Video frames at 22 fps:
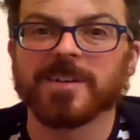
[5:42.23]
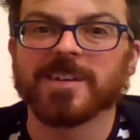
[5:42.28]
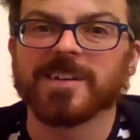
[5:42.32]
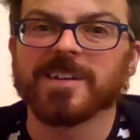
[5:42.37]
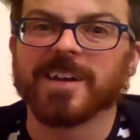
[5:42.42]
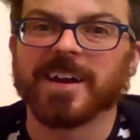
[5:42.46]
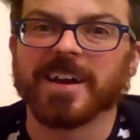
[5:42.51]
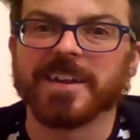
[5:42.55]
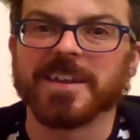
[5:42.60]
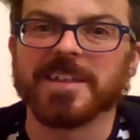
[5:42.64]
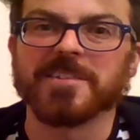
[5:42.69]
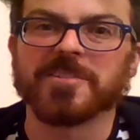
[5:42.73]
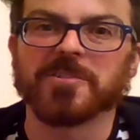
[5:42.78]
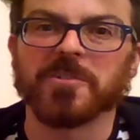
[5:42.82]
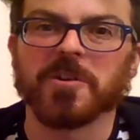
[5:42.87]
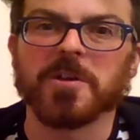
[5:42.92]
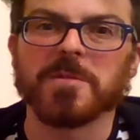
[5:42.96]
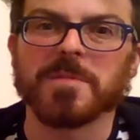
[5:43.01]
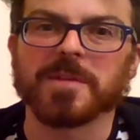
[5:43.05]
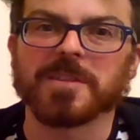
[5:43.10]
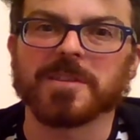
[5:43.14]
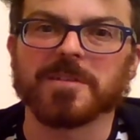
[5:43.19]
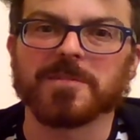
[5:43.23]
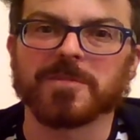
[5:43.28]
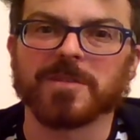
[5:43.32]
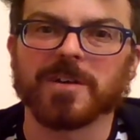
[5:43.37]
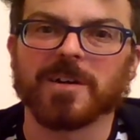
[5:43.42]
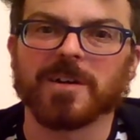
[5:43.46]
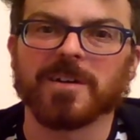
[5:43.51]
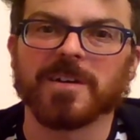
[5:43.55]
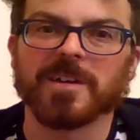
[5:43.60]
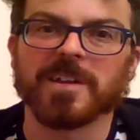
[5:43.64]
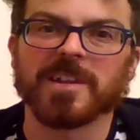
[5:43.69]
and enjoyment of
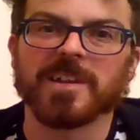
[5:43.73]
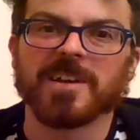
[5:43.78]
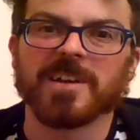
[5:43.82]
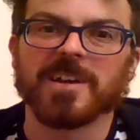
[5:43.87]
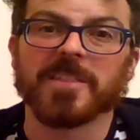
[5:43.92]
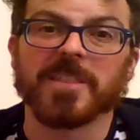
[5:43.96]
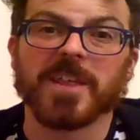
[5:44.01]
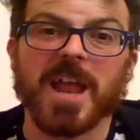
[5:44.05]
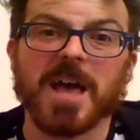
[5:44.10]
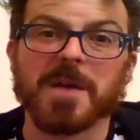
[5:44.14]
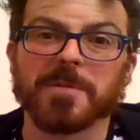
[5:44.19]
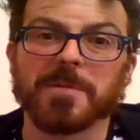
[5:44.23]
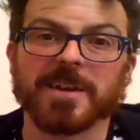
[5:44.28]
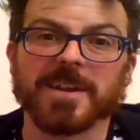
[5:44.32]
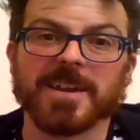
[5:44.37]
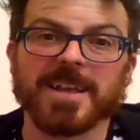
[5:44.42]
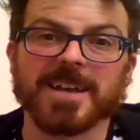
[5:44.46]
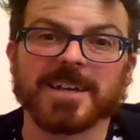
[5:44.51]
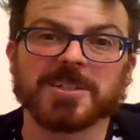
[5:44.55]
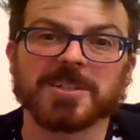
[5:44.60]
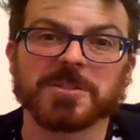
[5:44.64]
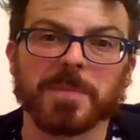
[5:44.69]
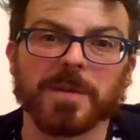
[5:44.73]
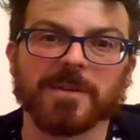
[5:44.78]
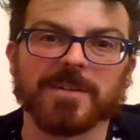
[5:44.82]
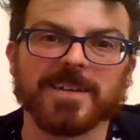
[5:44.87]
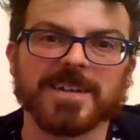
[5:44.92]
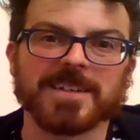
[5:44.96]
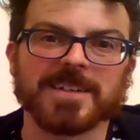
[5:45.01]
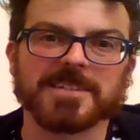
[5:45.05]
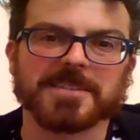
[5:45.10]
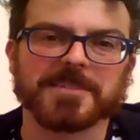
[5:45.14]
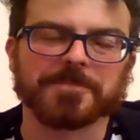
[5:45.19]
God than I'm going to
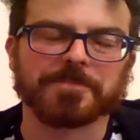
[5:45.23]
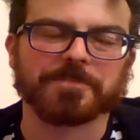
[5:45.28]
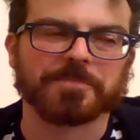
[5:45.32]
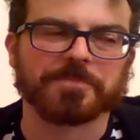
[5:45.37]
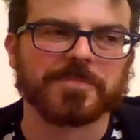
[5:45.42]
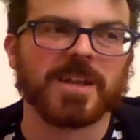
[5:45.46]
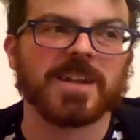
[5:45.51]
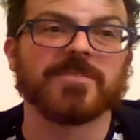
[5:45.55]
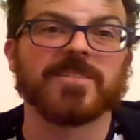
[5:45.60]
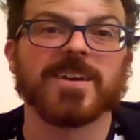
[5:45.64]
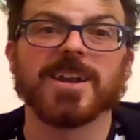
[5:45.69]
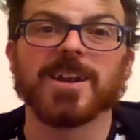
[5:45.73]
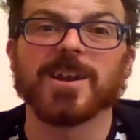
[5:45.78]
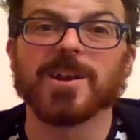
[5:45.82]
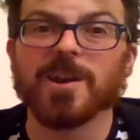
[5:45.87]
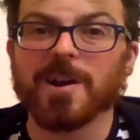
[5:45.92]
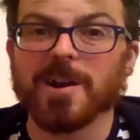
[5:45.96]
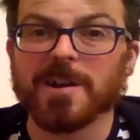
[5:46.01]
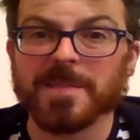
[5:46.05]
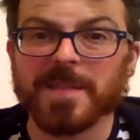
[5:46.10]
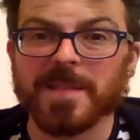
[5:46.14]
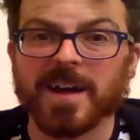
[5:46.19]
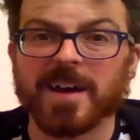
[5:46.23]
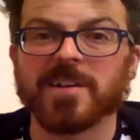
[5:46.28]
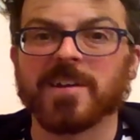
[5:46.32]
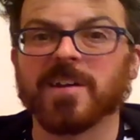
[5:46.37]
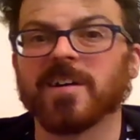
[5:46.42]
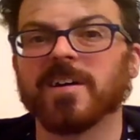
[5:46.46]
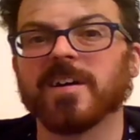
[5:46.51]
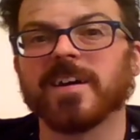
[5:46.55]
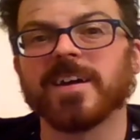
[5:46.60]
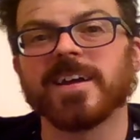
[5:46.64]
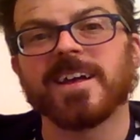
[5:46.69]
experience. And if I learn that
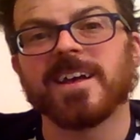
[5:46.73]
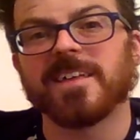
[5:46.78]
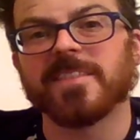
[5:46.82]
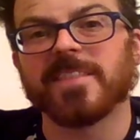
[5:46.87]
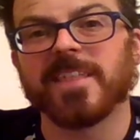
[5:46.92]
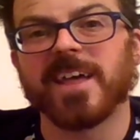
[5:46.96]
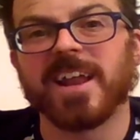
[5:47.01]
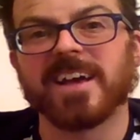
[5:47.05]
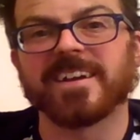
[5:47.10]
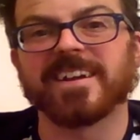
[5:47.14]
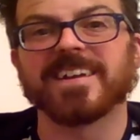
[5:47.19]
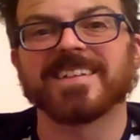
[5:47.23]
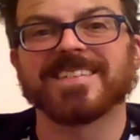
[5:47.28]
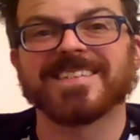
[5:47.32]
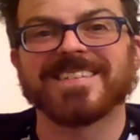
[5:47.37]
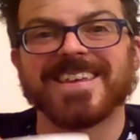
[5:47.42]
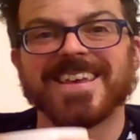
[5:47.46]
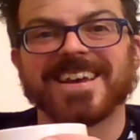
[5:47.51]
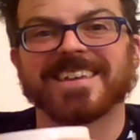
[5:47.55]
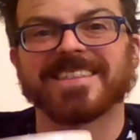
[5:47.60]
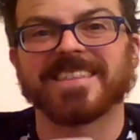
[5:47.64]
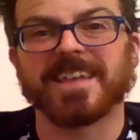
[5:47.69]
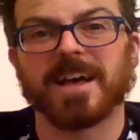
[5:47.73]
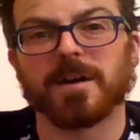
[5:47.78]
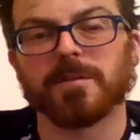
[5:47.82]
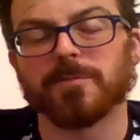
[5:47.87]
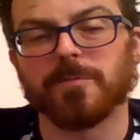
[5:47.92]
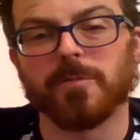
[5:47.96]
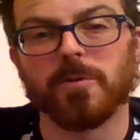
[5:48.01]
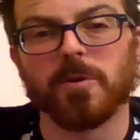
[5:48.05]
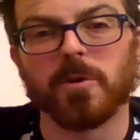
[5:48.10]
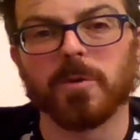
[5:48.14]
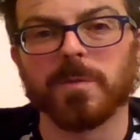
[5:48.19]
now, then I'm going to take that
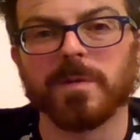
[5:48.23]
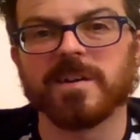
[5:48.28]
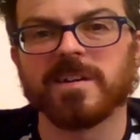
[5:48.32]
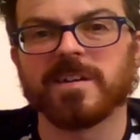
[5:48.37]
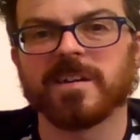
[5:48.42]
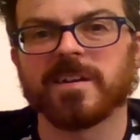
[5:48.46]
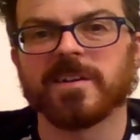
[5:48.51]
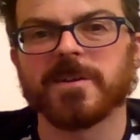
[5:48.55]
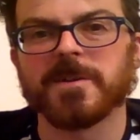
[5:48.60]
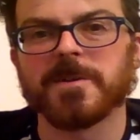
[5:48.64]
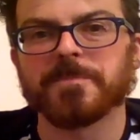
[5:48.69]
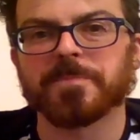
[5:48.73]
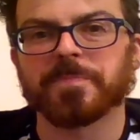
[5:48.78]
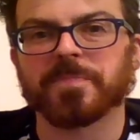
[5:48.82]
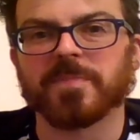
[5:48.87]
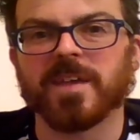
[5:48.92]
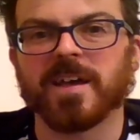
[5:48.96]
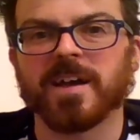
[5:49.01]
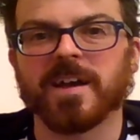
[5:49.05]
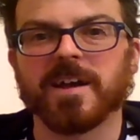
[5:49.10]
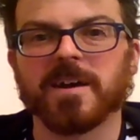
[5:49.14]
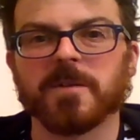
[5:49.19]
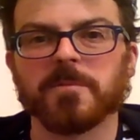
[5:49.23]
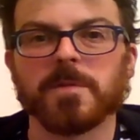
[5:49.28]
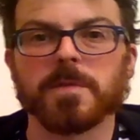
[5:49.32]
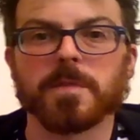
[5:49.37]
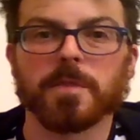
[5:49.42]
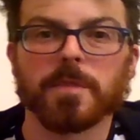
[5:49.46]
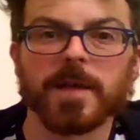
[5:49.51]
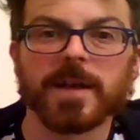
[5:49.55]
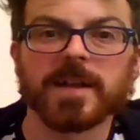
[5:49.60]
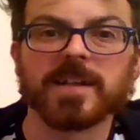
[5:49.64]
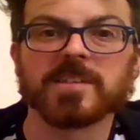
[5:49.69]
forward when
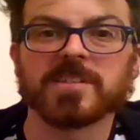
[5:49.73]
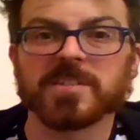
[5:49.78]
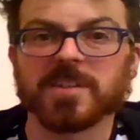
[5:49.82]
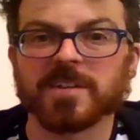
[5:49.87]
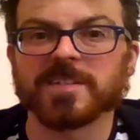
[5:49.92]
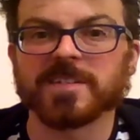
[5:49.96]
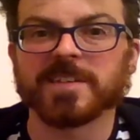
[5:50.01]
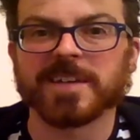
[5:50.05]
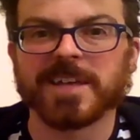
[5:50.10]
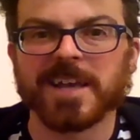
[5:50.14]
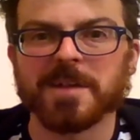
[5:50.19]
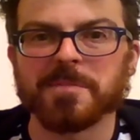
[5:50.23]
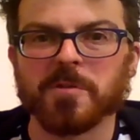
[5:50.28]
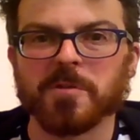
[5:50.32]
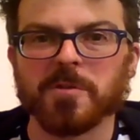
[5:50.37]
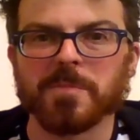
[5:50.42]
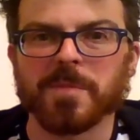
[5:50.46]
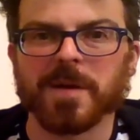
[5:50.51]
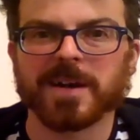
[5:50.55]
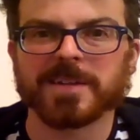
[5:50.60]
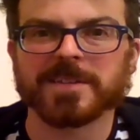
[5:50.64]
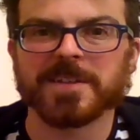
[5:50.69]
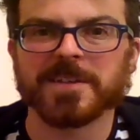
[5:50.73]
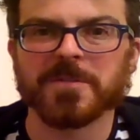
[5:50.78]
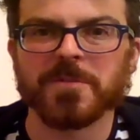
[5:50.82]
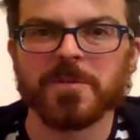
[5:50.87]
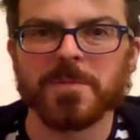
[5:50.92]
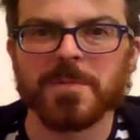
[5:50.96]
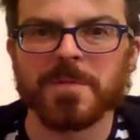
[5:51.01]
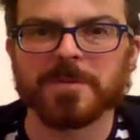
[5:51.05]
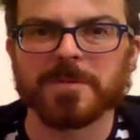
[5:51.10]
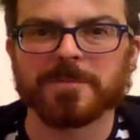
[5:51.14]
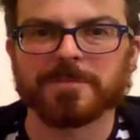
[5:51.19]
things start to get more back to normal.